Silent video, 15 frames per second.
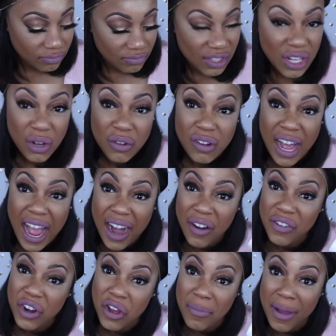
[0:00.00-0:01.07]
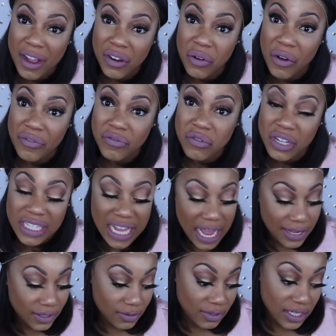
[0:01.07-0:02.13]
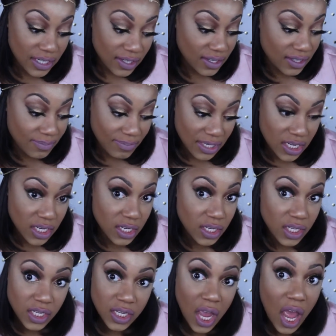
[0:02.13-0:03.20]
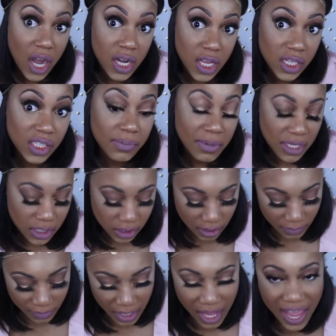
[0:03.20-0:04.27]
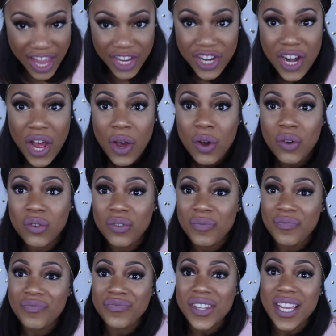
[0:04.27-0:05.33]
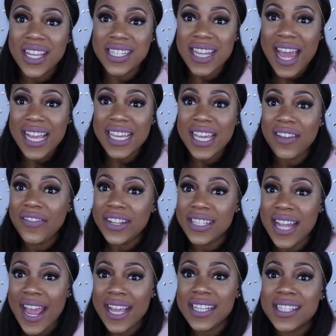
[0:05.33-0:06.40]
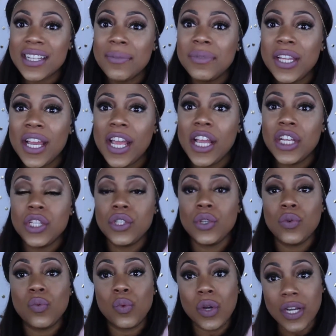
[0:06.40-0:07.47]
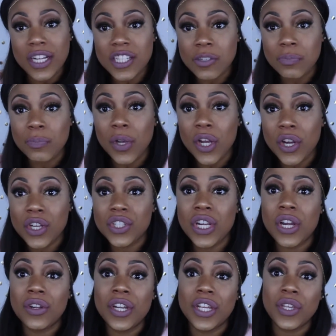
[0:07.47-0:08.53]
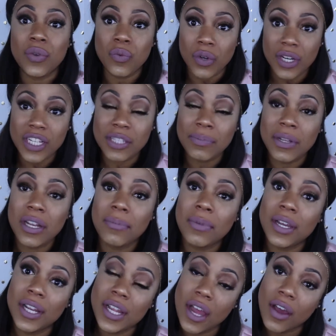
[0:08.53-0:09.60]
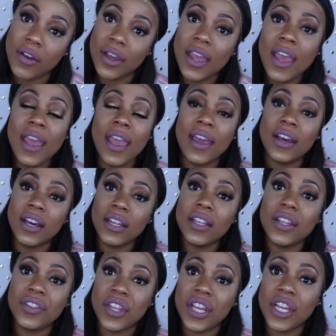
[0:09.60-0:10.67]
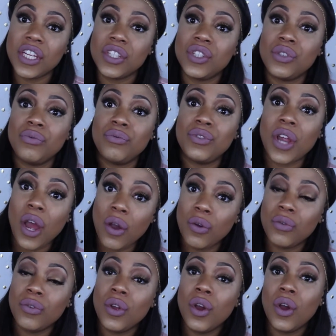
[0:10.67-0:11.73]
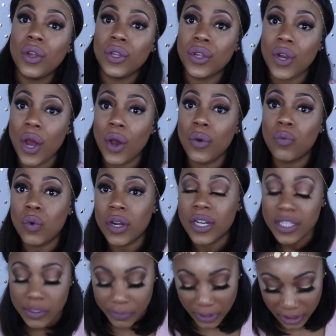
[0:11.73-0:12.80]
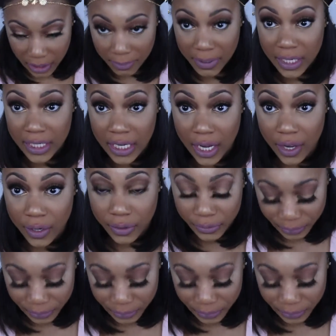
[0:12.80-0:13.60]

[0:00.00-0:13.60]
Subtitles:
So I don't know about going full size on this because it's kind of expensive. You know, it's like give and take. Some things you want to splurge on and you want to spend the money on, and other things you don't, you know, want to spend the money on.